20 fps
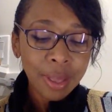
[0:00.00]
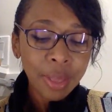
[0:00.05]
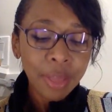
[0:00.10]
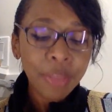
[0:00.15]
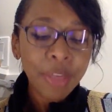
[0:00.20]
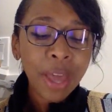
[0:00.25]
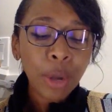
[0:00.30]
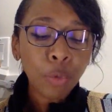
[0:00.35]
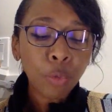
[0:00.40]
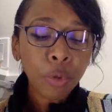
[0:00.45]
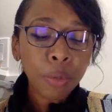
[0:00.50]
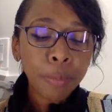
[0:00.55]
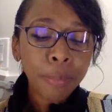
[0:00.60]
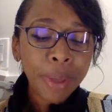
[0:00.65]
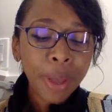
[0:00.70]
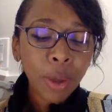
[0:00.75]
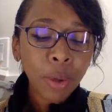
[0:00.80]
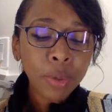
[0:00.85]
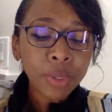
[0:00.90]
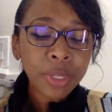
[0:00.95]
that
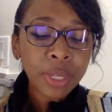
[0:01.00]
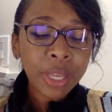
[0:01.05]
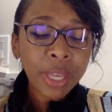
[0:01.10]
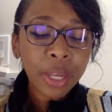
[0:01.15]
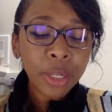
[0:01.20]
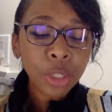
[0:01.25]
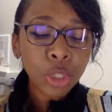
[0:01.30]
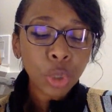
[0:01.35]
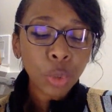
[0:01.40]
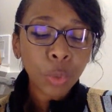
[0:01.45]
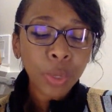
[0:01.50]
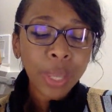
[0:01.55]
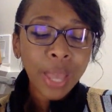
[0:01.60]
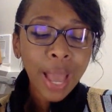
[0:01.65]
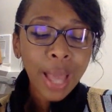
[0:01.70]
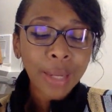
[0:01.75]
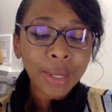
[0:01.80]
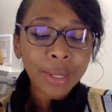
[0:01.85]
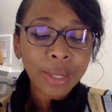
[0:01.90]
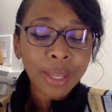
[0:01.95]
rebels against the
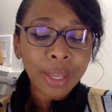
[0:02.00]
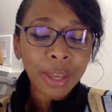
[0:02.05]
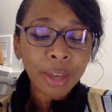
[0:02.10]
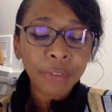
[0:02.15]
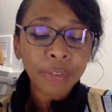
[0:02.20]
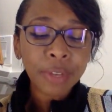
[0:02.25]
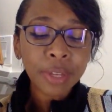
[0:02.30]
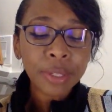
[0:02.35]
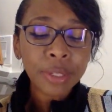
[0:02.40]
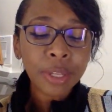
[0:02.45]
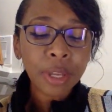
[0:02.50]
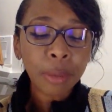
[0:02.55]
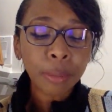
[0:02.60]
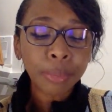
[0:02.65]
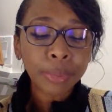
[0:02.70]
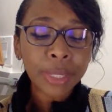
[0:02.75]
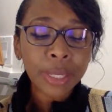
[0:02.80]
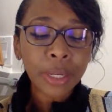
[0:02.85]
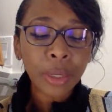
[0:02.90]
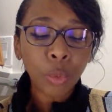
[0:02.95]
reality of his
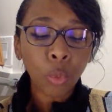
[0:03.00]
completed